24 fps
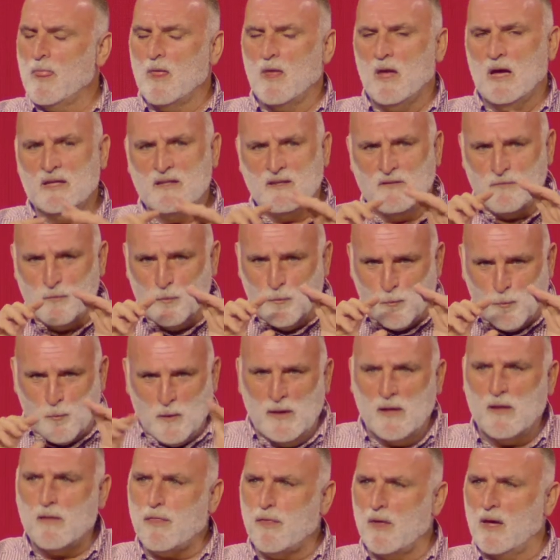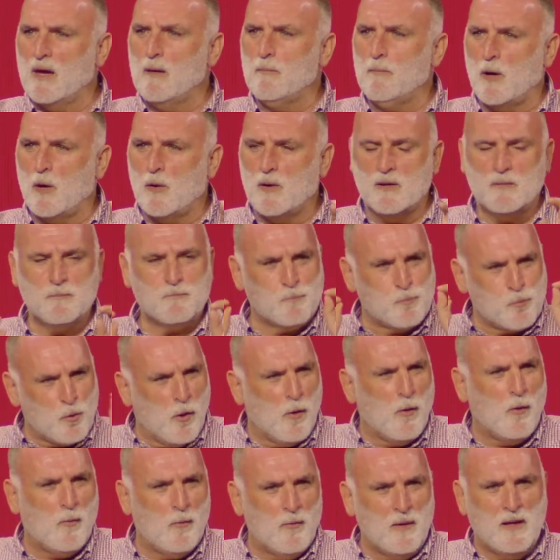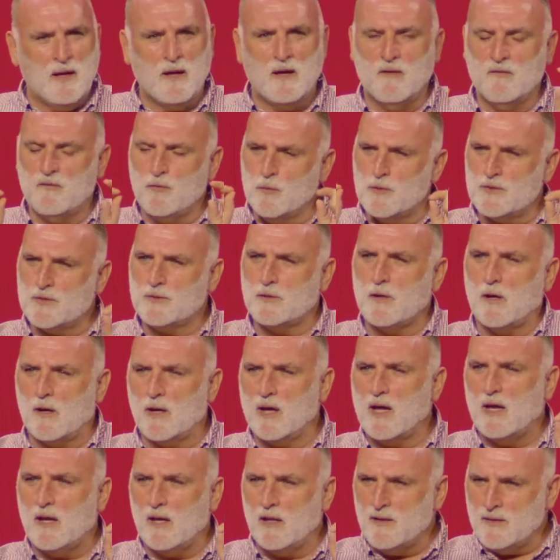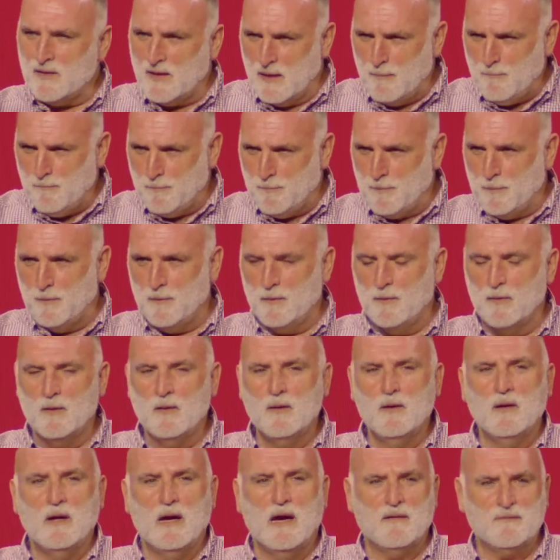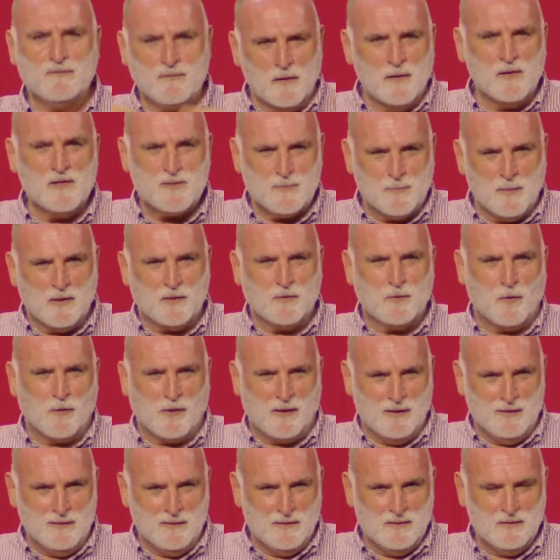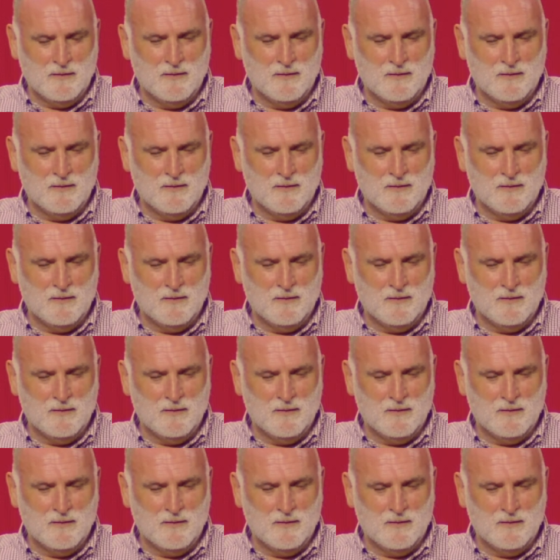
And if you really think about it, probably if you start getting deep after I speak talking,